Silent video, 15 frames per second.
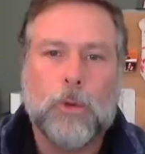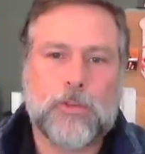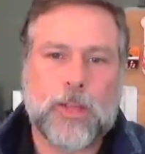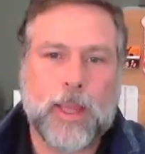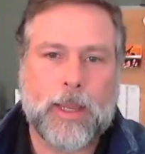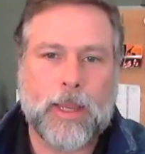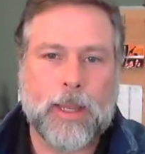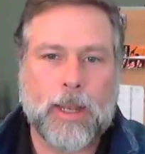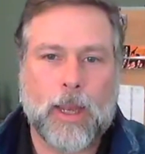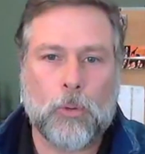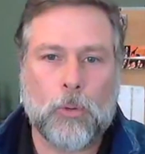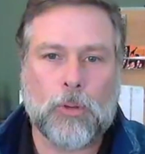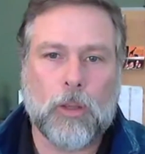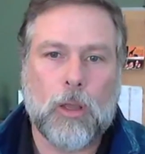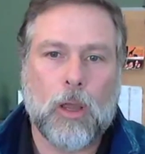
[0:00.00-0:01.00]
was taken
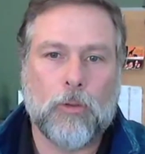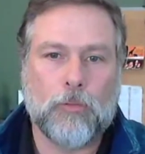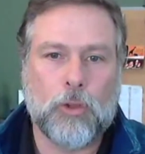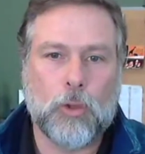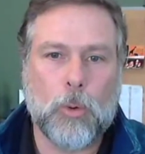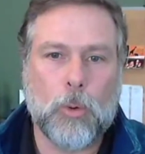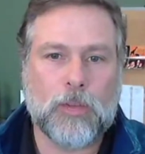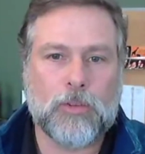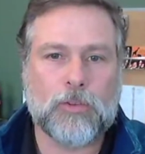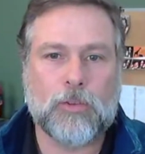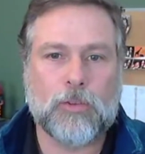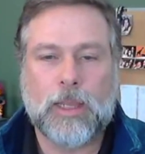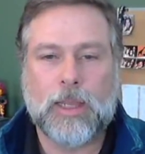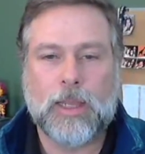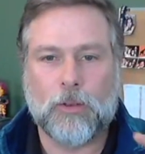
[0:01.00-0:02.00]
out of
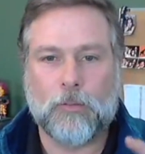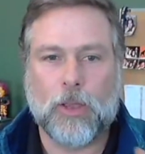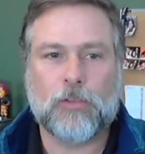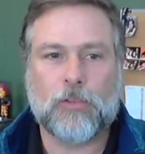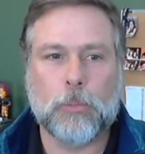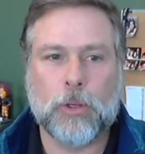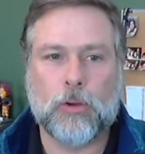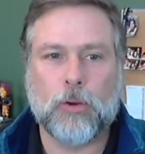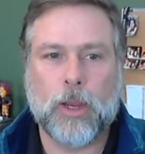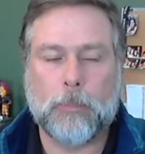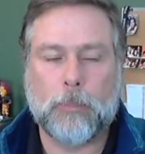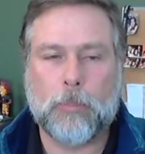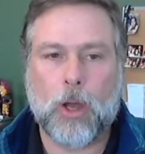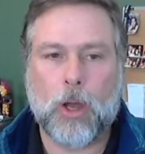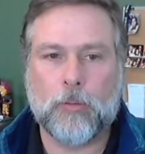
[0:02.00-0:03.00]
US investment
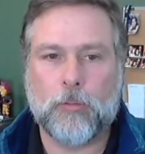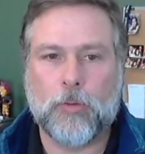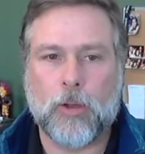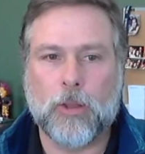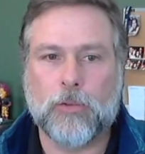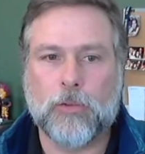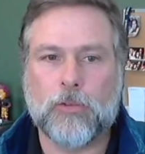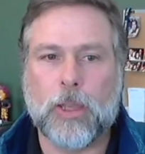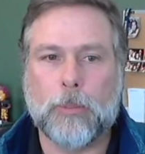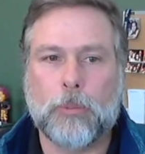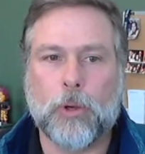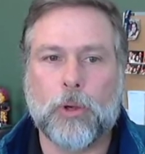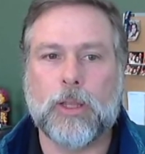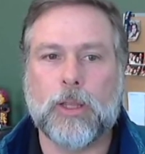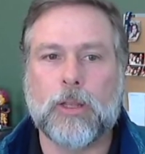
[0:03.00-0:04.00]
grade bond funds and
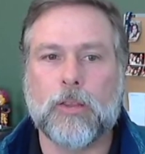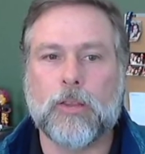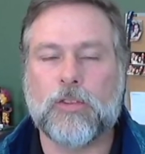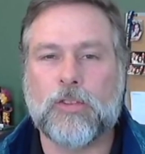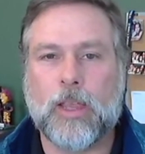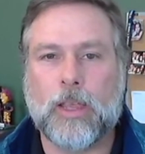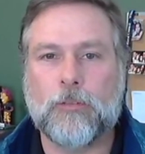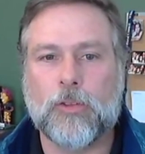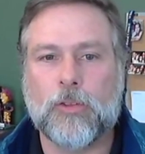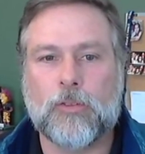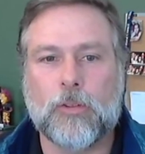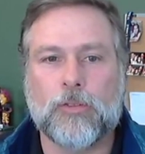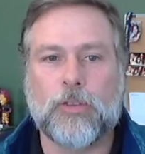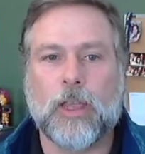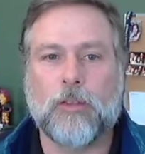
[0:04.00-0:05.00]
put into the
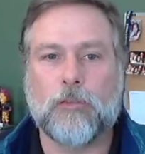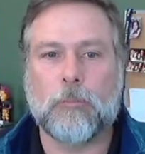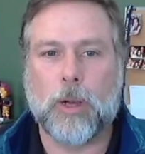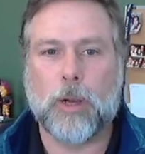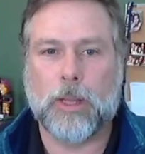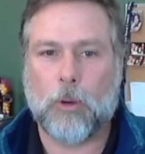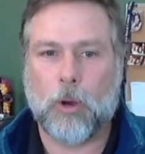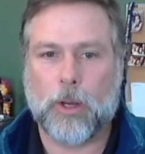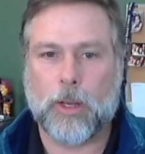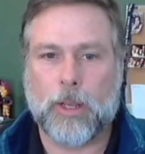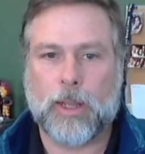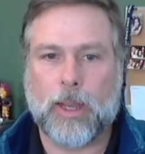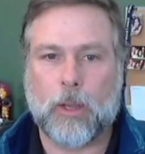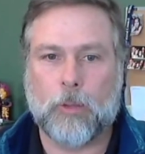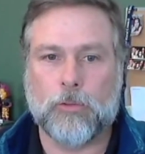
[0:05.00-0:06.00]
safest of safe money market
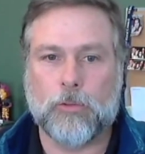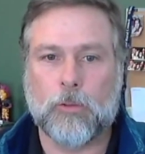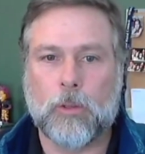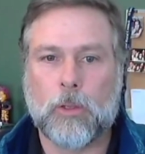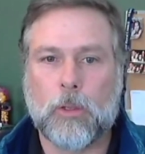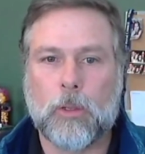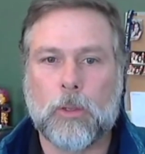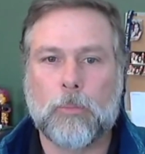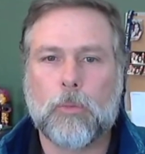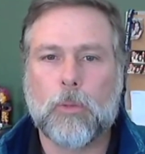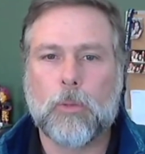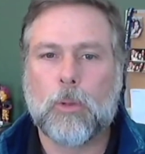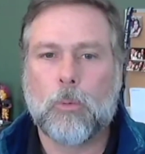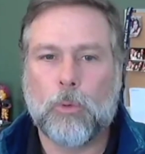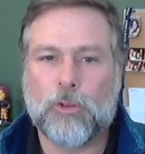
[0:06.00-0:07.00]
accounts,
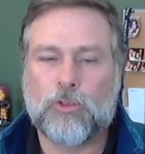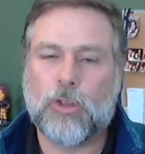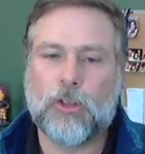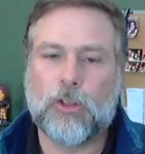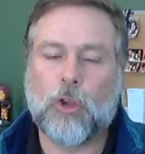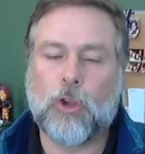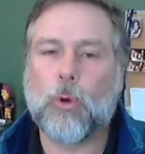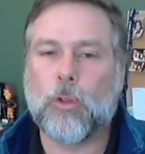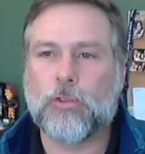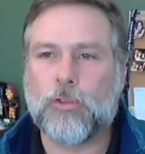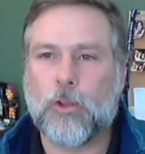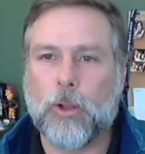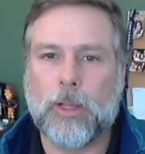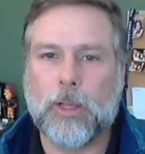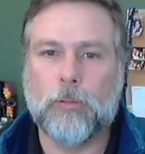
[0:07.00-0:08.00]
which in total
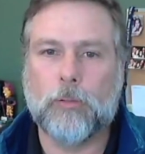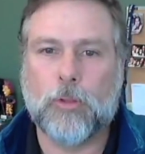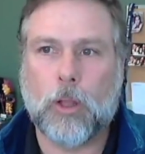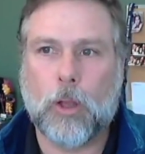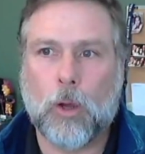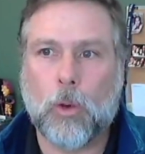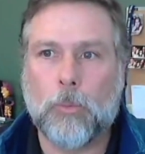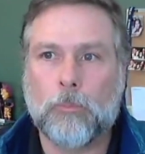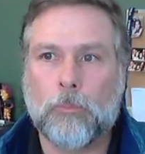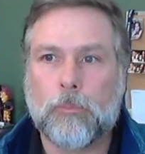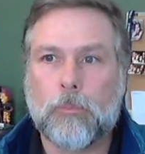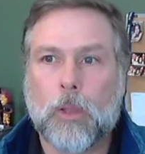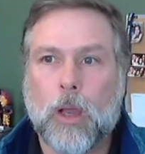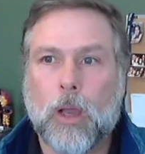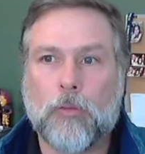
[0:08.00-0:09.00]
saw an inflow
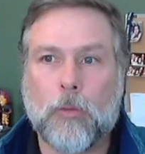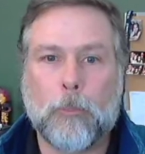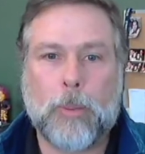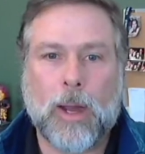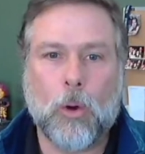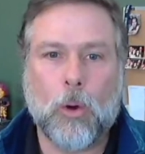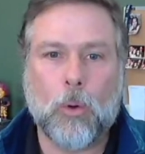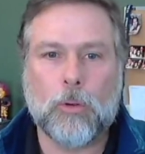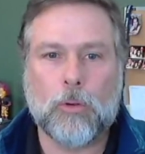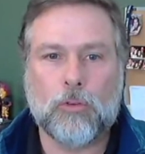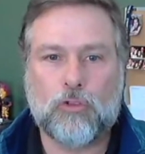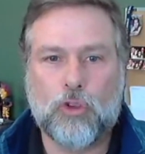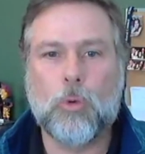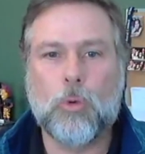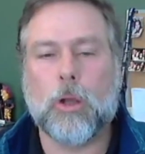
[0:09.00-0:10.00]
of about
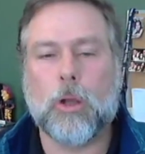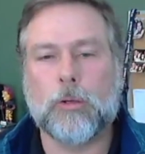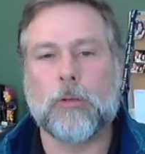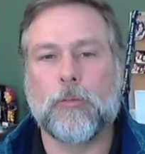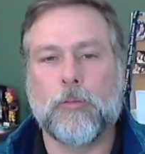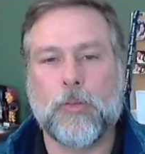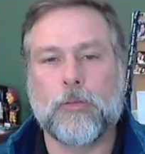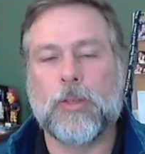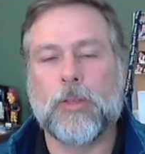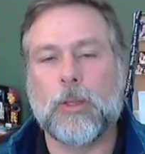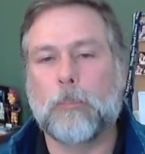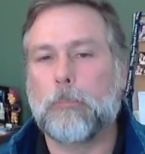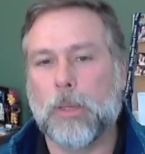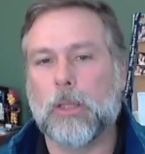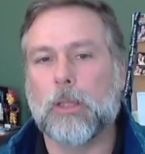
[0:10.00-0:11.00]

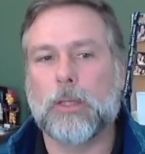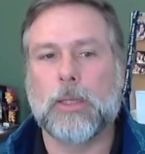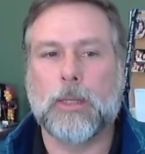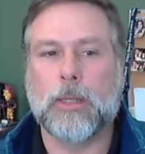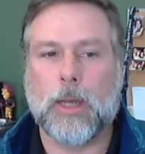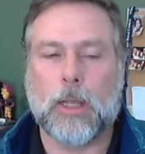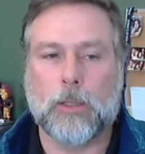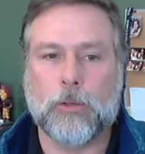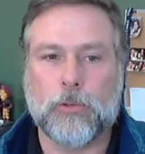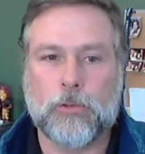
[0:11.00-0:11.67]
$250 billion.